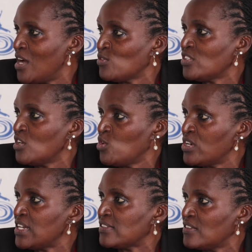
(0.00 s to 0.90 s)
I would say
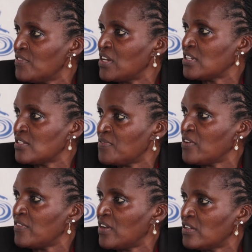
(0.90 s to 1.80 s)
God has given us
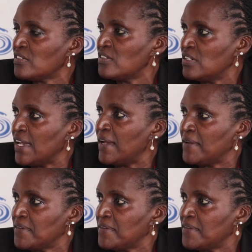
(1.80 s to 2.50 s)
favor. Yeah.